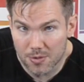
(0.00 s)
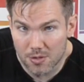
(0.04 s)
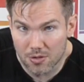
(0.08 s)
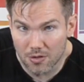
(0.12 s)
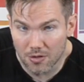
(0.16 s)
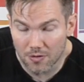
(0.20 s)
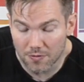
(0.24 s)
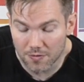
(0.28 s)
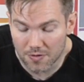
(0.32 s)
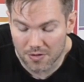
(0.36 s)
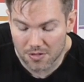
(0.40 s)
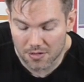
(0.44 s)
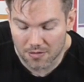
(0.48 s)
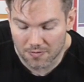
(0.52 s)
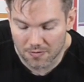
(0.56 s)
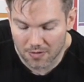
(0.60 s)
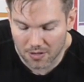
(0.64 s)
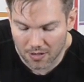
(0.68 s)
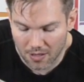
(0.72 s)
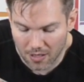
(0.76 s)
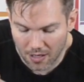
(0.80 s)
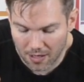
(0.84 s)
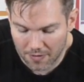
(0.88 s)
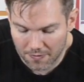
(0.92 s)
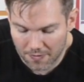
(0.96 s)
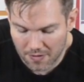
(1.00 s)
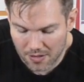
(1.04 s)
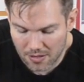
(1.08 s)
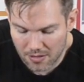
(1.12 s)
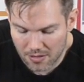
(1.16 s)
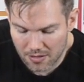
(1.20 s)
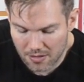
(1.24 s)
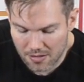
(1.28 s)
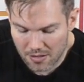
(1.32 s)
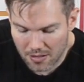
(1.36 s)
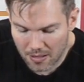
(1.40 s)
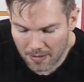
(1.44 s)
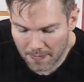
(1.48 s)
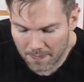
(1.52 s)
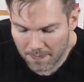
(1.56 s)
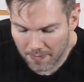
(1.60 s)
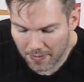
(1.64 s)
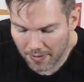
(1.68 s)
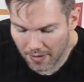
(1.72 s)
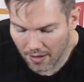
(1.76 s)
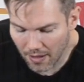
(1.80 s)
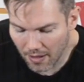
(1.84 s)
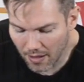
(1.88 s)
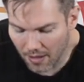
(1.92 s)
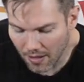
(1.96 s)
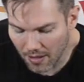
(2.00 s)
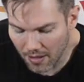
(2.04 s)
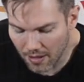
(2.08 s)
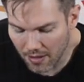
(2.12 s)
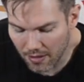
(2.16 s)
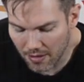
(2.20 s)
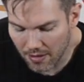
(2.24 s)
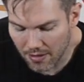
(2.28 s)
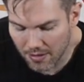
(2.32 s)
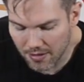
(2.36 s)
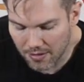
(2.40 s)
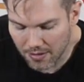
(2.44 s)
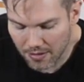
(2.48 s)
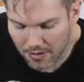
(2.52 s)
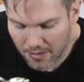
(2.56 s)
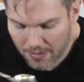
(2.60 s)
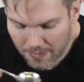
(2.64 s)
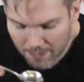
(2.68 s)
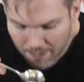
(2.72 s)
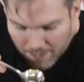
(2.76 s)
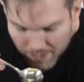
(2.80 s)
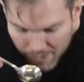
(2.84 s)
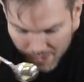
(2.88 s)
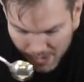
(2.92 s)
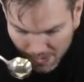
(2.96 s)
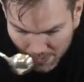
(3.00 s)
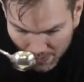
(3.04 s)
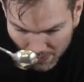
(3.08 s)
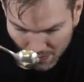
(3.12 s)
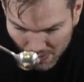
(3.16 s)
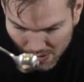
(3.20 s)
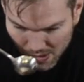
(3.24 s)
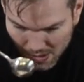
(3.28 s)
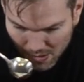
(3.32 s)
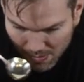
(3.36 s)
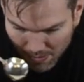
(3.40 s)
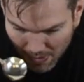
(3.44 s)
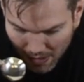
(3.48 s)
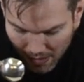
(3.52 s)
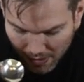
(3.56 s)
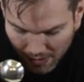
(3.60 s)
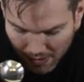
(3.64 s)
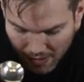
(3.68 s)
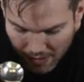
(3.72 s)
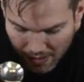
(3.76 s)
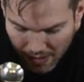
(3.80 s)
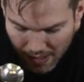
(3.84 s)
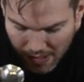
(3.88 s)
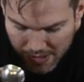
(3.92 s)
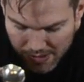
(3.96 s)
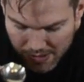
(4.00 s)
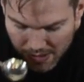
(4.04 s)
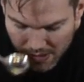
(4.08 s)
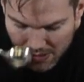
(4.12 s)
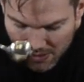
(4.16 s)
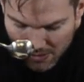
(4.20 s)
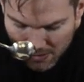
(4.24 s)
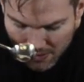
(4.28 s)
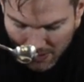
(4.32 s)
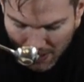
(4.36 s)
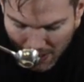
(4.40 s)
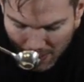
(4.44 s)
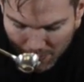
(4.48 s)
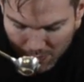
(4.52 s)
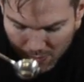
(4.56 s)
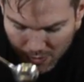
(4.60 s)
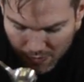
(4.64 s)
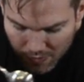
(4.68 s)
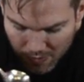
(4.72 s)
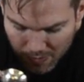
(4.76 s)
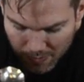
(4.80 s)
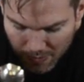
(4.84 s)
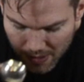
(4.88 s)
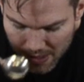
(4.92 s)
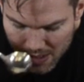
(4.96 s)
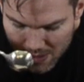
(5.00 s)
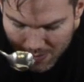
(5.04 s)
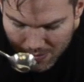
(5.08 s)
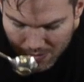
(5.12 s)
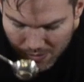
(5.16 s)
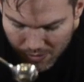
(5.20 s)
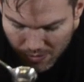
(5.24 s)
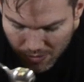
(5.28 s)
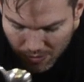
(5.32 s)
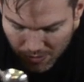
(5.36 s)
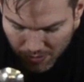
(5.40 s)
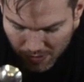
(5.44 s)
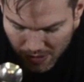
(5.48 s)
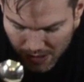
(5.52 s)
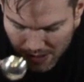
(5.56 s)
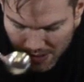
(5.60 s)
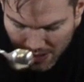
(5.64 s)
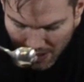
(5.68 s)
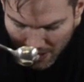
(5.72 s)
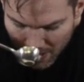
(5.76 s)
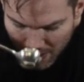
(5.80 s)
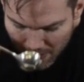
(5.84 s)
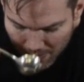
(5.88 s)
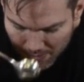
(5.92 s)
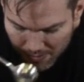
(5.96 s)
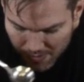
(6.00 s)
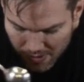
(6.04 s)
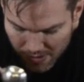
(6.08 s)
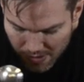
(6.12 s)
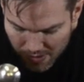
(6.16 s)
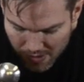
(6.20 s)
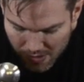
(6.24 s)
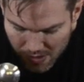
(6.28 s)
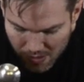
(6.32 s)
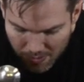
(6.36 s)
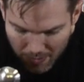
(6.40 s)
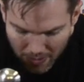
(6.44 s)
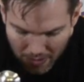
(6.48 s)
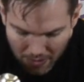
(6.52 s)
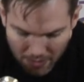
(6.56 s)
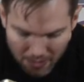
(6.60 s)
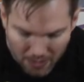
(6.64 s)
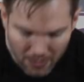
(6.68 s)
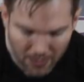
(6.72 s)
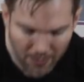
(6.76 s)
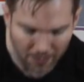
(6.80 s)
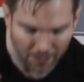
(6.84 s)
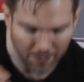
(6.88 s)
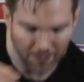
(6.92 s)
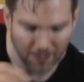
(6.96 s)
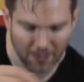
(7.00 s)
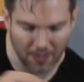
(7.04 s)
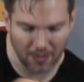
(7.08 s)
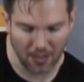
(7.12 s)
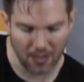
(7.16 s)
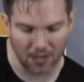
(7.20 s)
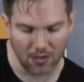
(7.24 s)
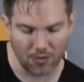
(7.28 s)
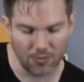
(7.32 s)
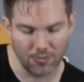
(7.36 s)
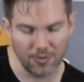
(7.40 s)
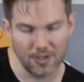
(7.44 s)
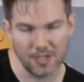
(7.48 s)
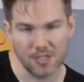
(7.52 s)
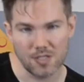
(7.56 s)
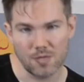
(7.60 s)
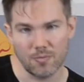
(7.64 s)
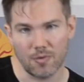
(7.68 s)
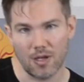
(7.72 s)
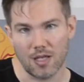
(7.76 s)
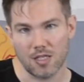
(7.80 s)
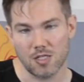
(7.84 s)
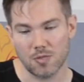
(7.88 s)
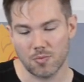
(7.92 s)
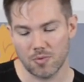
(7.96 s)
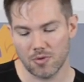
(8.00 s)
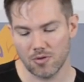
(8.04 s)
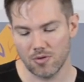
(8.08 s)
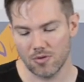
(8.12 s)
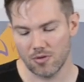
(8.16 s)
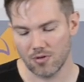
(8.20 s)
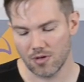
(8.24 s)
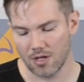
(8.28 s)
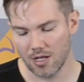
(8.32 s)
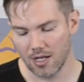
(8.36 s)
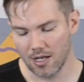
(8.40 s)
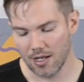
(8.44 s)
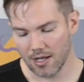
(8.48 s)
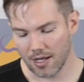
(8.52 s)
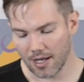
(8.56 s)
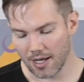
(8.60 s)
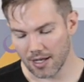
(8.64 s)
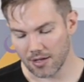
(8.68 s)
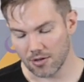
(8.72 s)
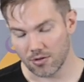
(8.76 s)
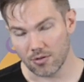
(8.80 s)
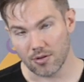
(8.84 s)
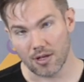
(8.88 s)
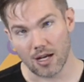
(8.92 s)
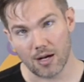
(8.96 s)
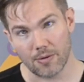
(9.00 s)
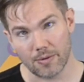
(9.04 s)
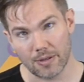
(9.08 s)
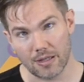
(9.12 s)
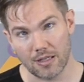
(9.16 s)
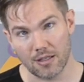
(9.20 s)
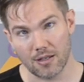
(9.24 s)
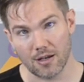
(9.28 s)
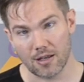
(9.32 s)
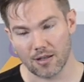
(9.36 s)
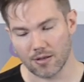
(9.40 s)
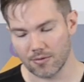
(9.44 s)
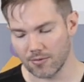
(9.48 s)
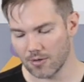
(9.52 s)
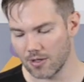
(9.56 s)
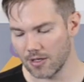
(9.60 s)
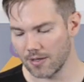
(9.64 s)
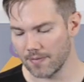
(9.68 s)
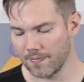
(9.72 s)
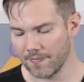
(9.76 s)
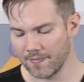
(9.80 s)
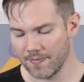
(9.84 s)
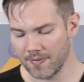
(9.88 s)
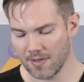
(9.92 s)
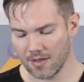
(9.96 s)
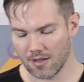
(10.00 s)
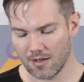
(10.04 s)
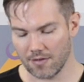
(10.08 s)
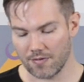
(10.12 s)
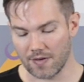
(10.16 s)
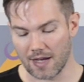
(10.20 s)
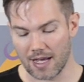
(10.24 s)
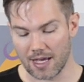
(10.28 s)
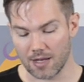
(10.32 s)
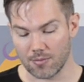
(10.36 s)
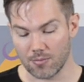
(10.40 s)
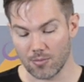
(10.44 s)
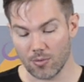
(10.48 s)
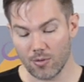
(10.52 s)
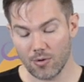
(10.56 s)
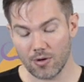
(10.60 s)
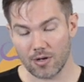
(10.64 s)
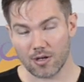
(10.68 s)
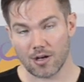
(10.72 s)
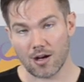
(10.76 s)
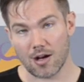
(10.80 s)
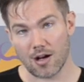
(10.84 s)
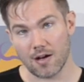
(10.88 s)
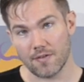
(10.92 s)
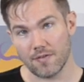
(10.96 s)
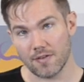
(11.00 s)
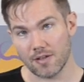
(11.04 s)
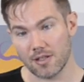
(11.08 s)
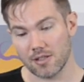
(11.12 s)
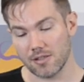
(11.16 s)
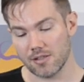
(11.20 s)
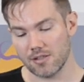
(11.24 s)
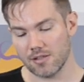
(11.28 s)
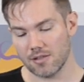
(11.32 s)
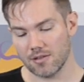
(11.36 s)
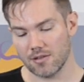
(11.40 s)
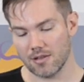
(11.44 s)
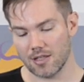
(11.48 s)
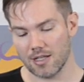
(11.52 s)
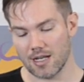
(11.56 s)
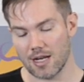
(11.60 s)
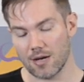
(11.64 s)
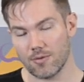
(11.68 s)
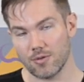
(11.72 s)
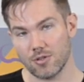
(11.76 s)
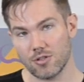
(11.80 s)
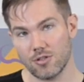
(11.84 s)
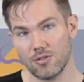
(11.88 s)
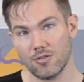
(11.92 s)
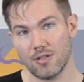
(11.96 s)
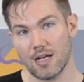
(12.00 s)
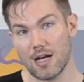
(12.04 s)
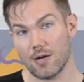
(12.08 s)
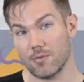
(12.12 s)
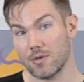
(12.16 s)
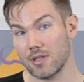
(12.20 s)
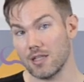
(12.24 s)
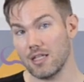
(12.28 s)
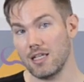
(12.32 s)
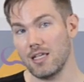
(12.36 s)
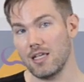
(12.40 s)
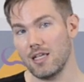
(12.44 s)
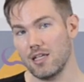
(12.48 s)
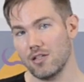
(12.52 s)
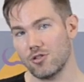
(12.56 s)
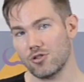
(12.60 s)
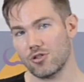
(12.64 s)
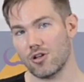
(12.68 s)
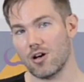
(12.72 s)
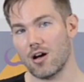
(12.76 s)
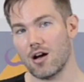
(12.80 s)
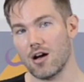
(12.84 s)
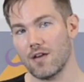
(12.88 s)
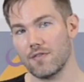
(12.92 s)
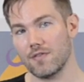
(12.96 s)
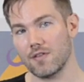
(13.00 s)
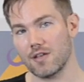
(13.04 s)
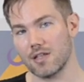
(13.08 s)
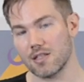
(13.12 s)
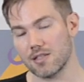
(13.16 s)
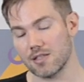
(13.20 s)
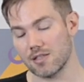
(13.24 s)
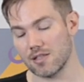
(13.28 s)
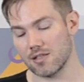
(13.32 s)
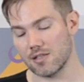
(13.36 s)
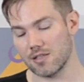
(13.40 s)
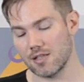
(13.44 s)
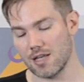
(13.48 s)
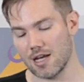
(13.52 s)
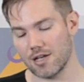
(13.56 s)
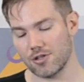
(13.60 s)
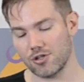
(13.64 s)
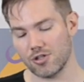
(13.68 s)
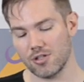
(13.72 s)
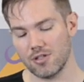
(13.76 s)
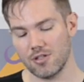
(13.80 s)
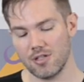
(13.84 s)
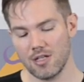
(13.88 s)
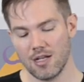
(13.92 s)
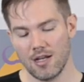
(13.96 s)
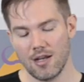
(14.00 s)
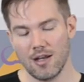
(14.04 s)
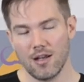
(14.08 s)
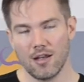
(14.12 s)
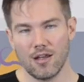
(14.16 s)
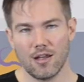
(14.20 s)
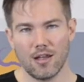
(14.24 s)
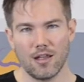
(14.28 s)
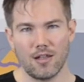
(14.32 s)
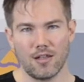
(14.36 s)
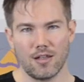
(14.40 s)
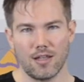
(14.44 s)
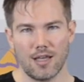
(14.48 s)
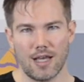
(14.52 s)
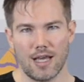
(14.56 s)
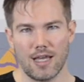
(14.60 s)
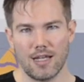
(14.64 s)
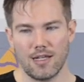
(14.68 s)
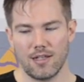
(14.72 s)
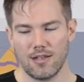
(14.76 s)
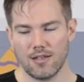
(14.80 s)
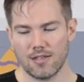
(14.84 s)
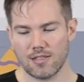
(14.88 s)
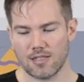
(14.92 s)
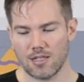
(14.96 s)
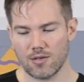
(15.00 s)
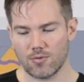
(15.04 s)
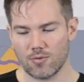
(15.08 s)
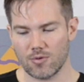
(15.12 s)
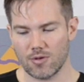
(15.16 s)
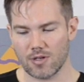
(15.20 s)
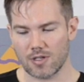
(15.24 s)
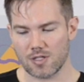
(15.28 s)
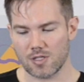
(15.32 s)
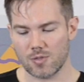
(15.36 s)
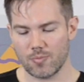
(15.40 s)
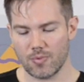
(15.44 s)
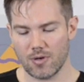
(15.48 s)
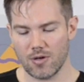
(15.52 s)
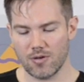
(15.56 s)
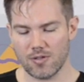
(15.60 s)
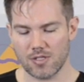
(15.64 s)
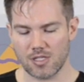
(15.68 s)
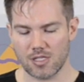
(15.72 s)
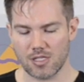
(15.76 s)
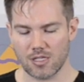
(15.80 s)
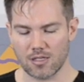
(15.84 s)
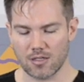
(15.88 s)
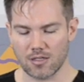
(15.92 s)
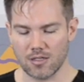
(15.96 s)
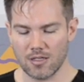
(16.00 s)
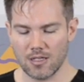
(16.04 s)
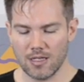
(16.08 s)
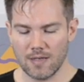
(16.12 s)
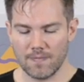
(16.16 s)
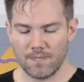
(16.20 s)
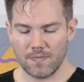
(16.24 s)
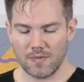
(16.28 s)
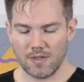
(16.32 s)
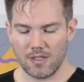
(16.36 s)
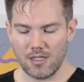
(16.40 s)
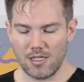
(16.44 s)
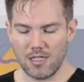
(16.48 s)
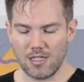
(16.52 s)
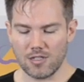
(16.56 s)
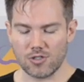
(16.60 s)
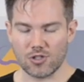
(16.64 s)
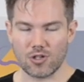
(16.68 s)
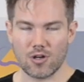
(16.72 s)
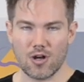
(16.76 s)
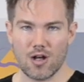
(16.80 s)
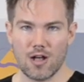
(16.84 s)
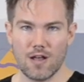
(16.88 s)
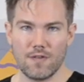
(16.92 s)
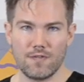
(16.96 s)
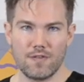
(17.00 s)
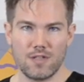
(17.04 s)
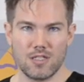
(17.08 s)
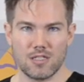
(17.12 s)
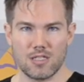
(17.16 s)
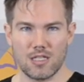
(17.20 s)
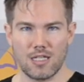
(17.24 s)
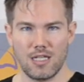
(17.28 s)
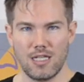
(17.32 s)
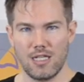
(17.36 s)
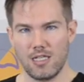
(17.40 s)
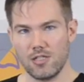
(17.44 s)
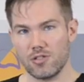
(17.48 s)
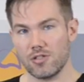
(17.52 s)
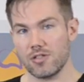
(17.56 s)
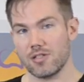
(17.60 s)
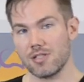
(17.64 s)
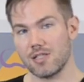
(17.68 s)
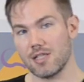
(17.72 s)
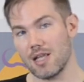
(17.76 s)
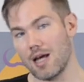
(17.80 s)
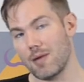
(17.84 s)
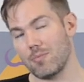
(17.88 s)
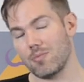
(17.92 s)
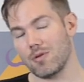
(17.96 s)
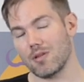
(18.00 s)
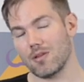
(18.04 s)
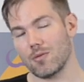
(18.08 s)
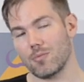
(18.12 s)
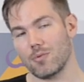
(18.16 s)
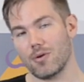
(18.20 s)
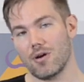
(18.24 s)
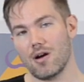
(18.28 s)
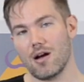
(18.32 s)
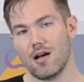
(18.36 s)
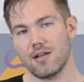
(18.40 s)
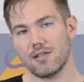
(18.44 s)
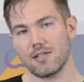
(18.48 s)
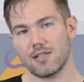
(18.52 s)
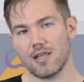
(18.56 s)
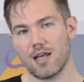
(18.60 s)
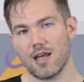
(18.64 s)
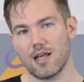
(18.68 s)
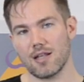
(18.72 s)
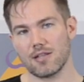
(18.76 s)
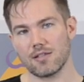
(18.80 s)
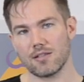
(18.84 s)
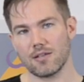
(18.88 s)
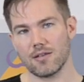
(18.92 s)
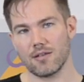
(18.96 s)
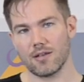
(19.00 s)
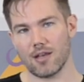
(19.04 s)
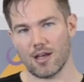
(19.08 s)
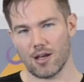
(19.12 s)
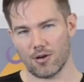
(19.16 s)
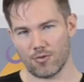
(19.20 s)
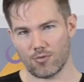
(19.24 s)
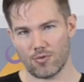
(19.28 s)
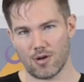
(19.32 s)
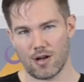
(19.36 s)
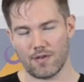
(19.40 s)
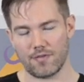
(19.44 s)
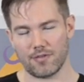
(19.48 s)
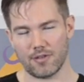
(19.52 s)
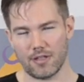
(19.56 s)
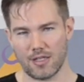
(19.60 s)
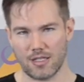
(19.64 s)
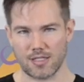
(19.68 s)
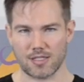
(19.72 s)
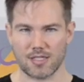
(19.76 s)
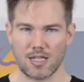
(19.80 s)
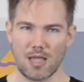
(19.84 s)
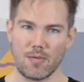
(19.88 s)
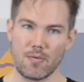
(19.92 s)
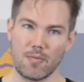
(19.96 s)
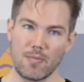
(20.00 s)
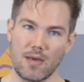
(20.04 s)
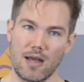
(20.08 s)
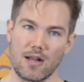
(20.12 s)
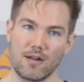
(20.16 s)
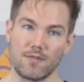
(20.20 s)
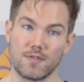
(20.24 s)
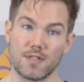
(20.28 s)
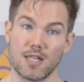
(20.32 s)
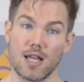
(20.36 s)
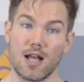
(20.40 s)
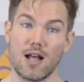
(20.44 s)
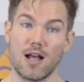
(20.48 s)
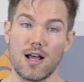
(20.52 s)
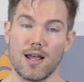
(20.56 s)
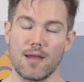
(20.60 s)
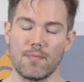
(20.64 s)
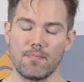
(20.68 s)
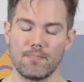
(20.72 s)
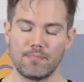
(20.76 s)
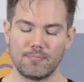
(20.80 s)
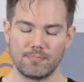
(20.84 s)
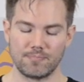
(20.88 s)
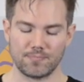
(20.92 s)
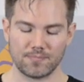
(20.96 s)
surface of the coffees and smell it as I do that, moving my spoon 3 times and smelling. Then I'll rinse my spoon and do that with the other one. If I had more coffees, then I would do that with each coffee in succession. And the idea is that we're exposing each coffee to each step in the process at roughly the same amount of time.